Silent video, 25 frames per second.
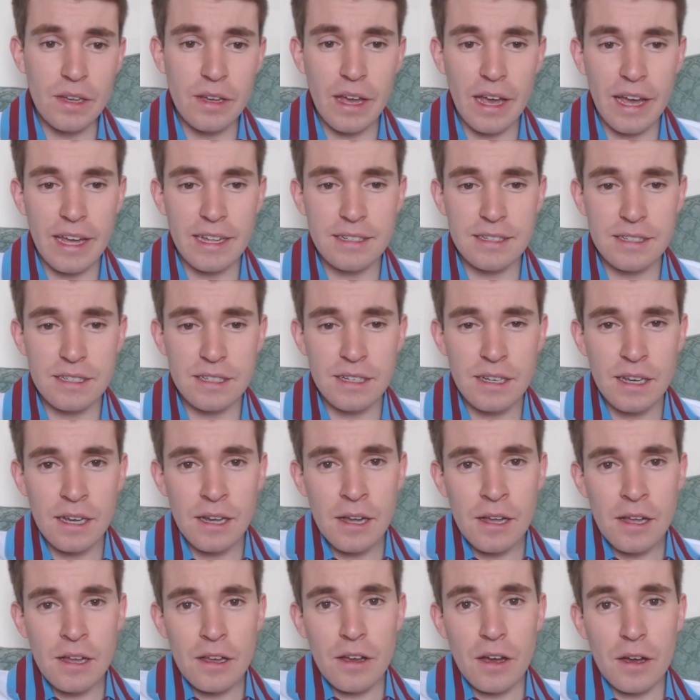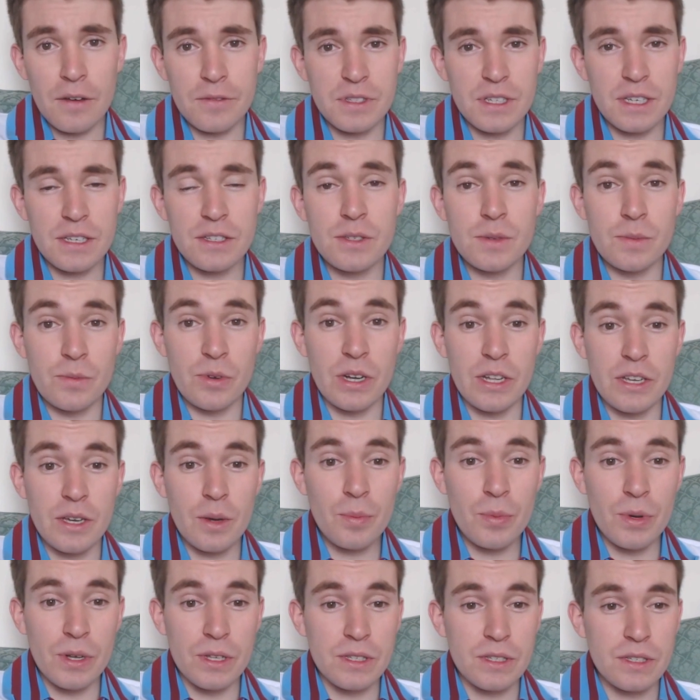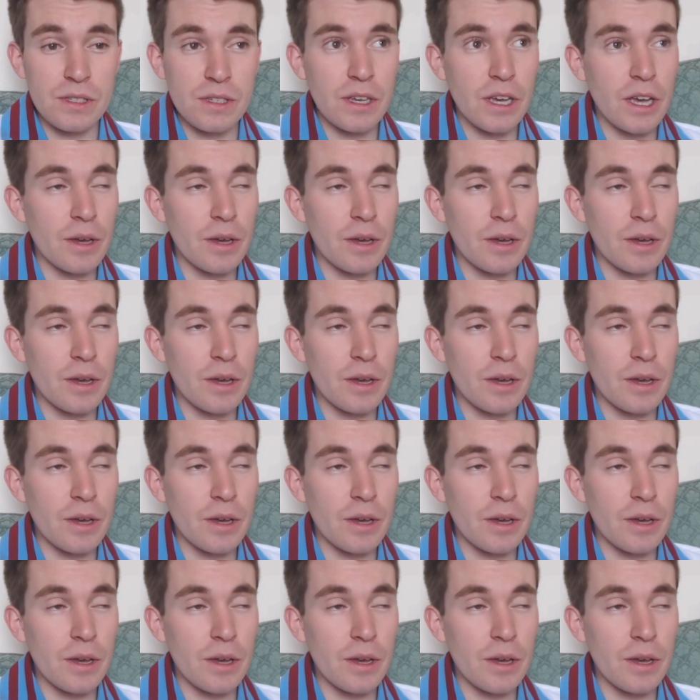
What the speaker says: and I've seen some really good ones.